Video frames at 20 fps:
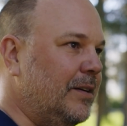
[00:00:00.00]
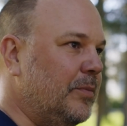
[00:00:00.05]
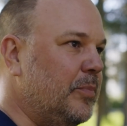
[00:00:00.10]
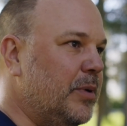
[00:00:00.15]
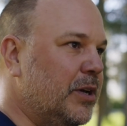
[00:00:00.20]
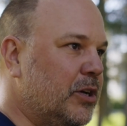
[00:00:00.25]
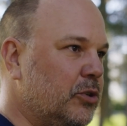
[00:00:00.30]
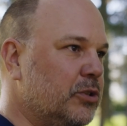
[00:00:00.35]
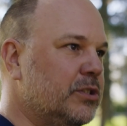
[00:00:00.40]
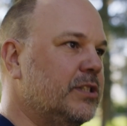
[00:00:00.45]

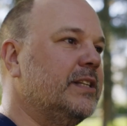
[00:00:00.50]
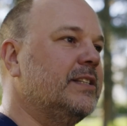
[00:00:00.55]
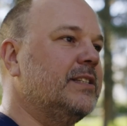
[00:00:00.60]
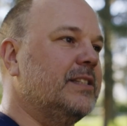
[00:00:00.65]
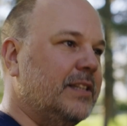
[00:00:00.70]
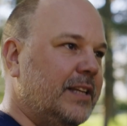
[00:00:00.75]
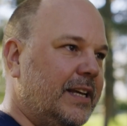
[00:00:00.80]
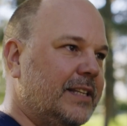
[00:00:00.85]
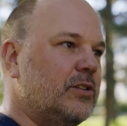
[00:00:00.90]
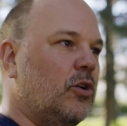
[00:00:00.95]
because
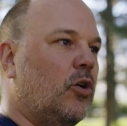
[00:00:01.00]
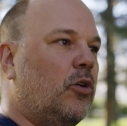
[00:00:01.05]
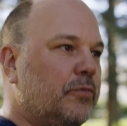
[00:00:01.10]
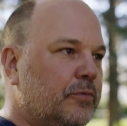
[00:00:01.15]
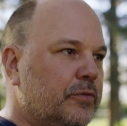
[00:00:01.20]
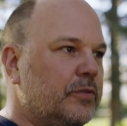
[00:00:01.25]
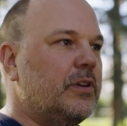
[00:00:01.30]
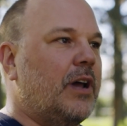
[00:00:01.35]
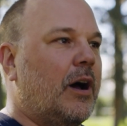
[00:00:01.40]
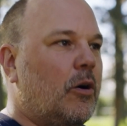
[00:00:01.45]
it's
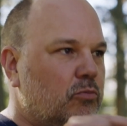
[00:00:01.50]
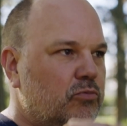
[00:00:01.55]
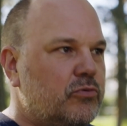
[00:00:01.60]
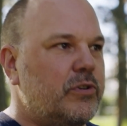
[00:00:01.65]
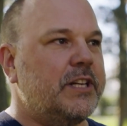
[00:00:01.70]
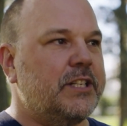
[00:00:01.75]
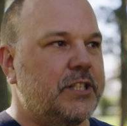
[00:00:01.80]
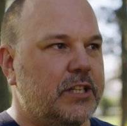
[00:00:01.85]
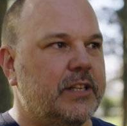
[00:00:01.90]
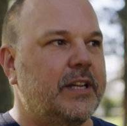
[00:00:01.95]
often now
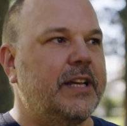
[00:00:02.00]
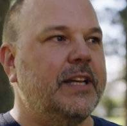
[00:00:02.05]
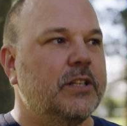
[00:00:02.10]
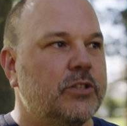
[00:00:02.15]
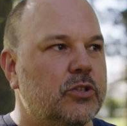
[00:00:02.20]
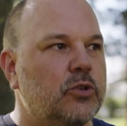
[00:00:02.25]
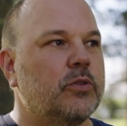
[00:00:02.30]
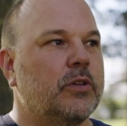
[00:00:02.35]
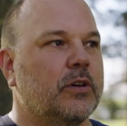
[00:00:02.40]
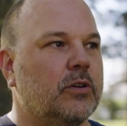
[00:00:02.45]
written
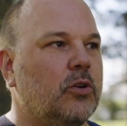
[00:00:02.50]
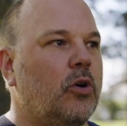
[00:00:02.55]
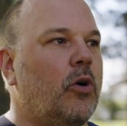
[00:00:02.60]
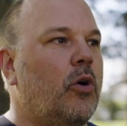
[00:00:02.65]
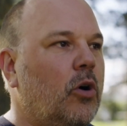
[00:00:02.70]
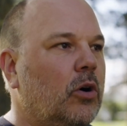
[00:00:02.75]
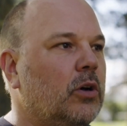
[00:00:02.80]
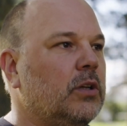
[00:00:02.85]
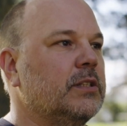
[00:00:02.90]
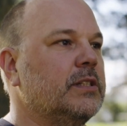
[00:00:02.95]
into the
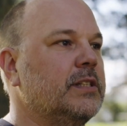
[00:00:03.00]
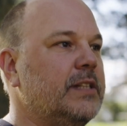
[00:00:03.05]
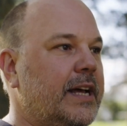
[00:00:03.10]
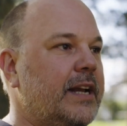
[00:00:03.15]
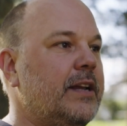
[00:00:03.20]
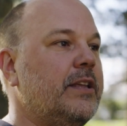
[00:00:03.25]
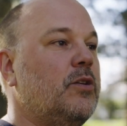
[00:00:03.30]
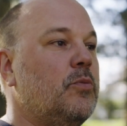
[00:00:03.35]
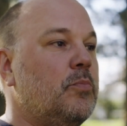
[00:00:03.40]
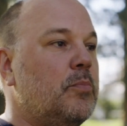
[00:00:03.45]
calls
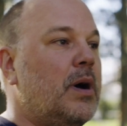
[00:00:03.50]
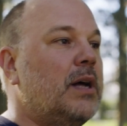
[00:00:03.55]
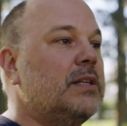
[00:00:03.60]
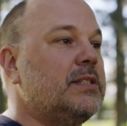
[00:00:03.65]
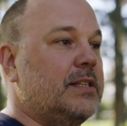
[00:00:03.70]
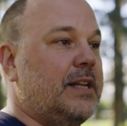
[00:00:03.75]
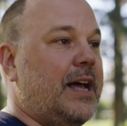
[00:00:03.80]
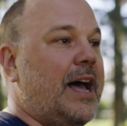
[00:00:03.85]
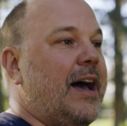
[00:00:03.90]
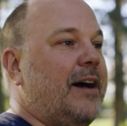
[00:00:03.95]
that you
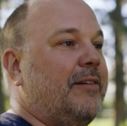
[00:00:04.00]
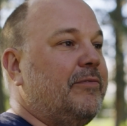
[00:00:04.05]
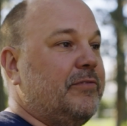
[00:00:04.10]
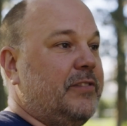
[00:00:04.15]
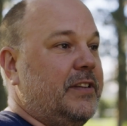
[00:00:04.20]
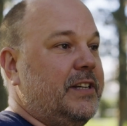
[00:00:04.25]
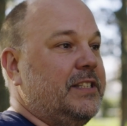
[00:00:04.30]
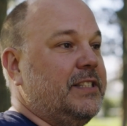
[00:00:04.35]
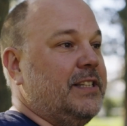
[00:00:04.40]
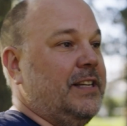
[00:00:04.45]
must have
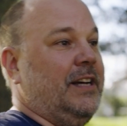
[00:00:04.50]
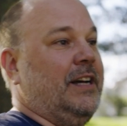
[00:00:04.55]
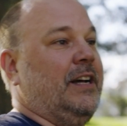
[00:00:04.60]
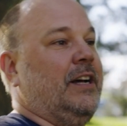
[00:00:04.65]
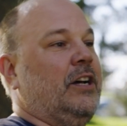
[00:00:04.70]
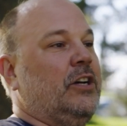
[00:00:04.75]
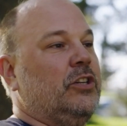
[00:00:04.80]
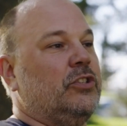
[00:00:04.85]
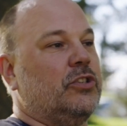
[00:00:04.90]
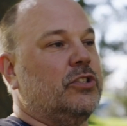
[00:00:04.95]
this
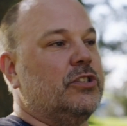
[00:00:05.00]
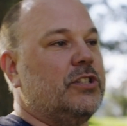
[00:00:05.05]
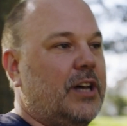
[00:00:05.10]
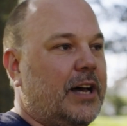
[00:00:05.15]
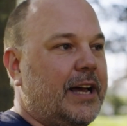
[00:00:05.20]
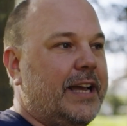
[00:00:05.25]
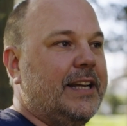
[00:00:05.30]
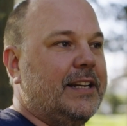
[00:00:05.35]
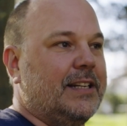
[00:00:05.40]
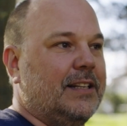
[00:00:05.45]

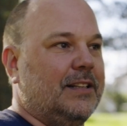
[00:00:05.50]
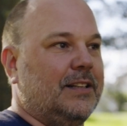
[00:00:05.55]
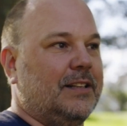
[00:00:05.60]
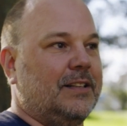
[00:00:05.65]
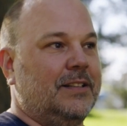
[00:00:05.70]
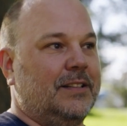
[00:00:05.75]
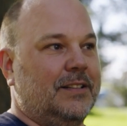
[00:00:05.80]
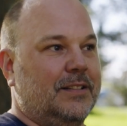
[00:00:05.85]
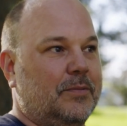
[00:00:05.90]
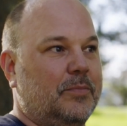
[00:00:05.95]

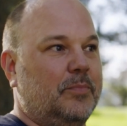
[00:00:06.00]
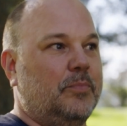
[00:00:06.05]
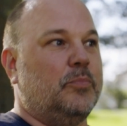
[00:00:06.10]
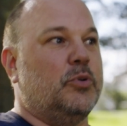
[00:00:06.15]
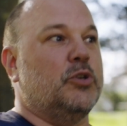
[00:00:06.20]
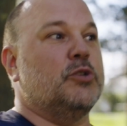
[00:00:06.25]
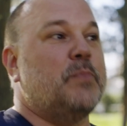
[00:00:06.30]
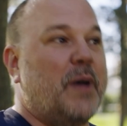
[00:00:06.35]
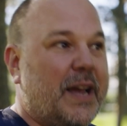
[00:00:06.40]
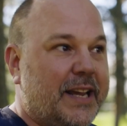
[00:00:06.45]
societal
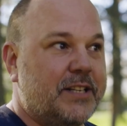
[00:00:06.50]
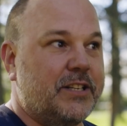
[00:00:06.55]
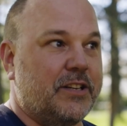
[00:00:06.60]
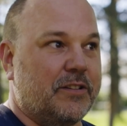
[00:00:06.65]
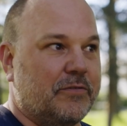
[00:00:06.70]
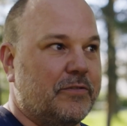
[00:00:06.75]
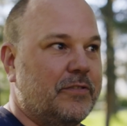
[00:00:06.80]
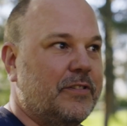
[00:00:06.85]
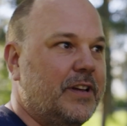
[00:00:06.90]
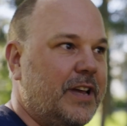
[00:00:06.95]

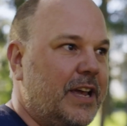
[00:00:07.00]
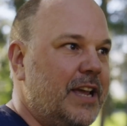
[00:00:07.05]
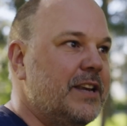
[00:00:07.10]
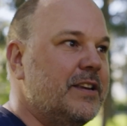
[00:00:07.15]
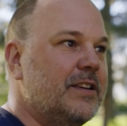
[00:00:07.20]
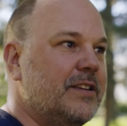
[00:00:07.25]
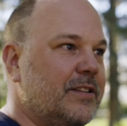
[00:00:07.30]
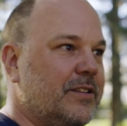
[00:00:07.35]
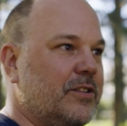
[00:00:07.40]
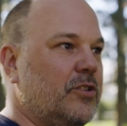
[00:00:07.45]
perspective
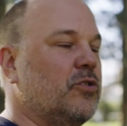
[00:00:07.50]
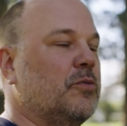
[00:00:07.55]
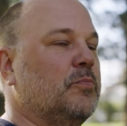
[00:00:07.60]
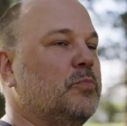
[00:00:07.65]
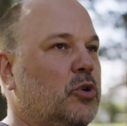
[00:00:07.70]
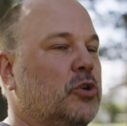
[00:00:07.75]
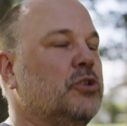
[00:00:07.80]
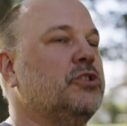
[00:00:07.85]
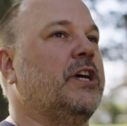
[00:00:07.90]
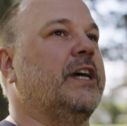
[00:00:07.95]
in your
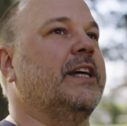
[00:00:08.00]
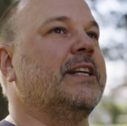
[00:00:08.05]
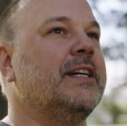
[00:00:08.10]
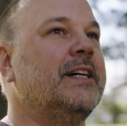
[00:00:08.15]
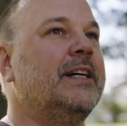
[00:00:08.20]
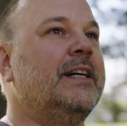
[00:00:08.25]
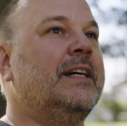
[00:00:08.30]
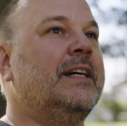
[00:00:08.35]
project.